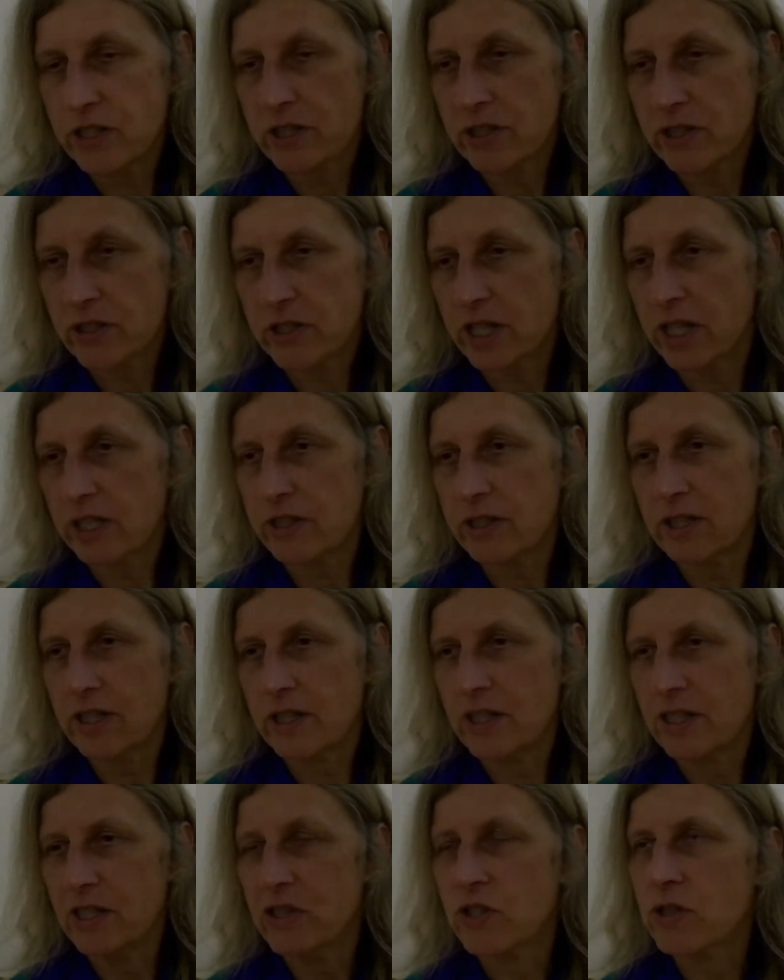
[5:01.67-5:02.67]
We talk
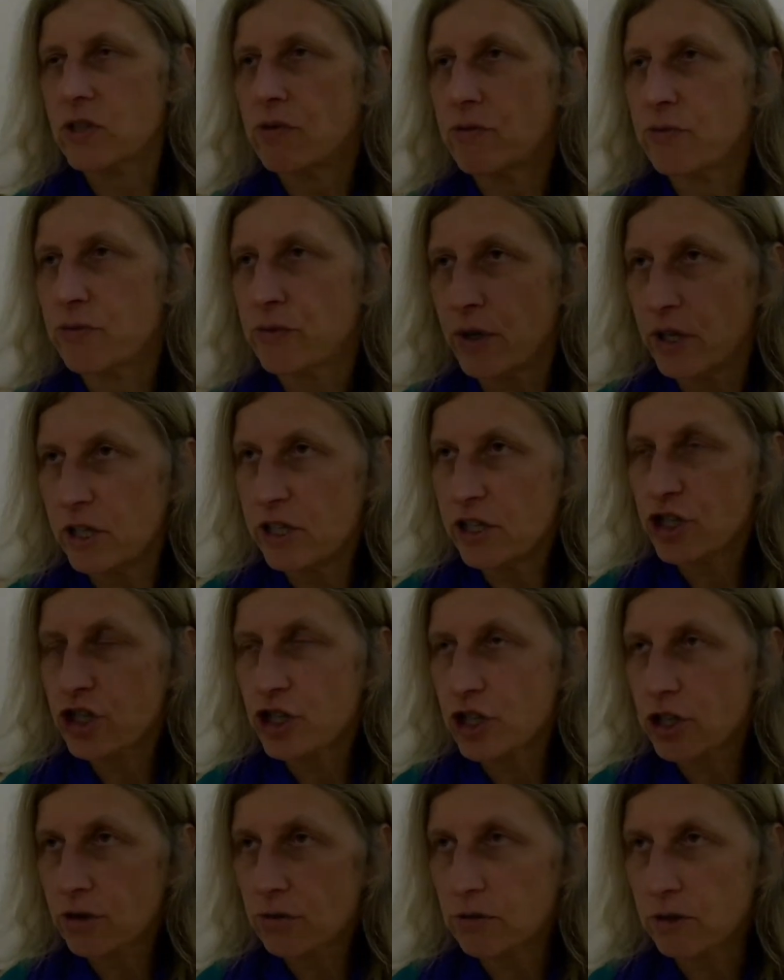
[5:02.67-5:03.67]
so much that
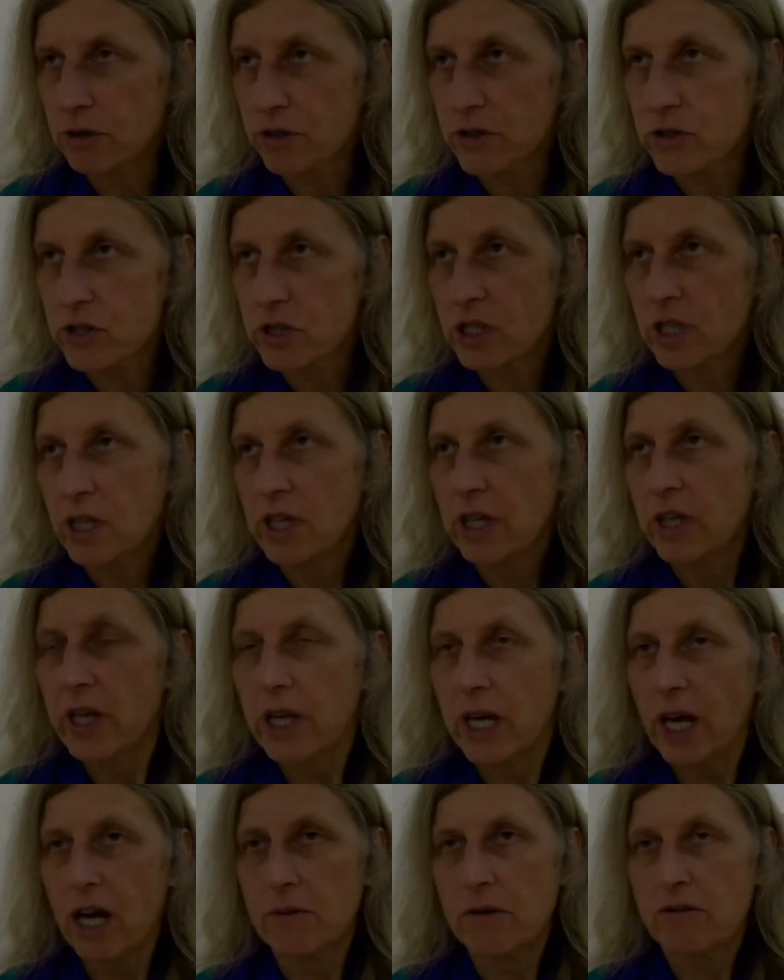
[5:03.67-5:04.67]
stuff is part of
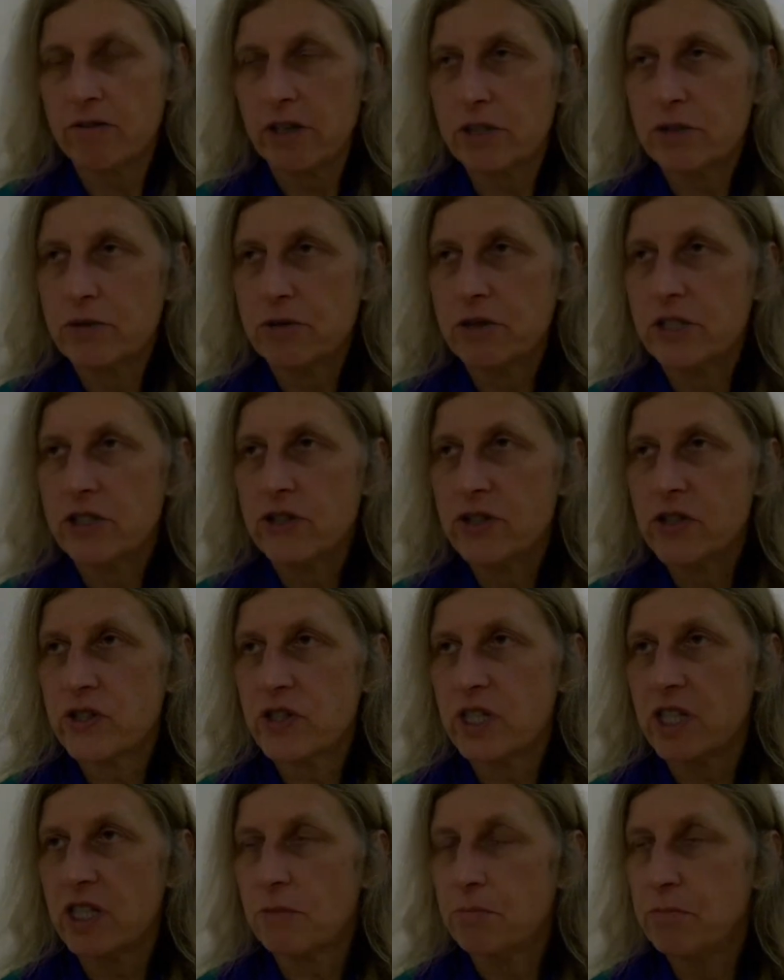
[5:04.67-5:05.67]
everyday life
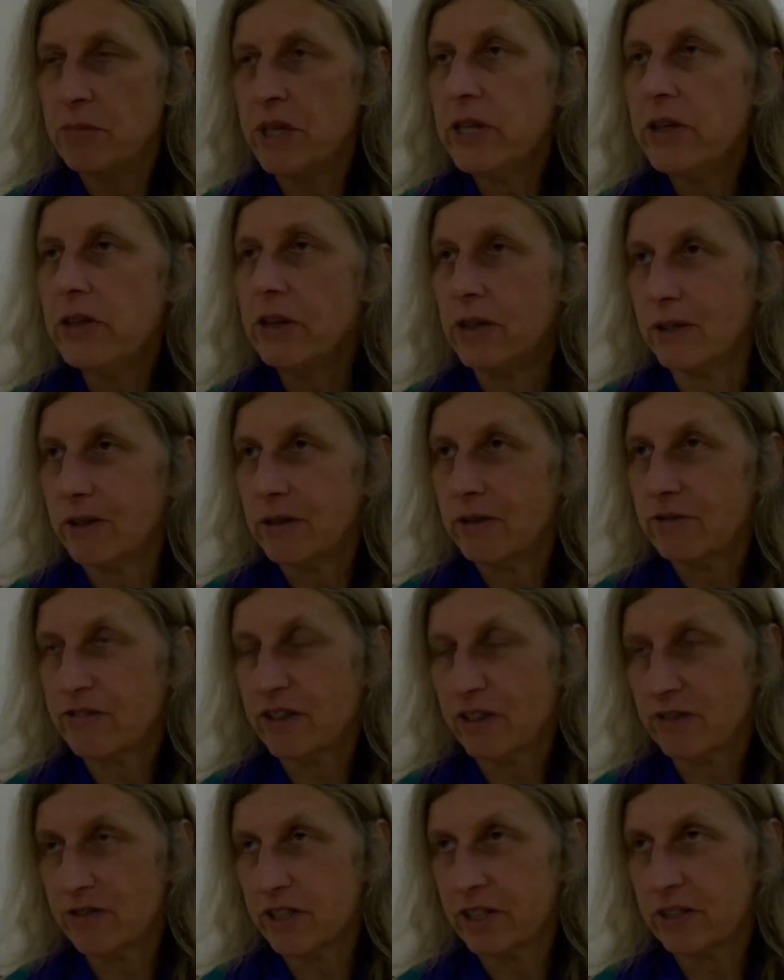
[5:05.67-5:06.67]
and the silver
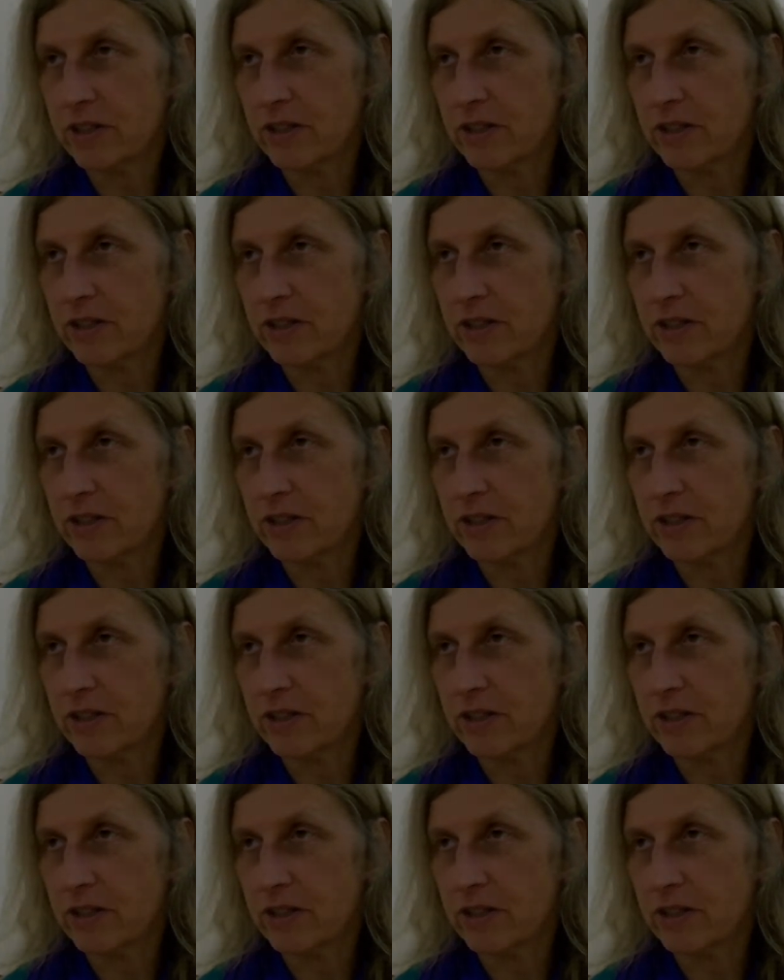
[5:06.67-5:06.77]
bullet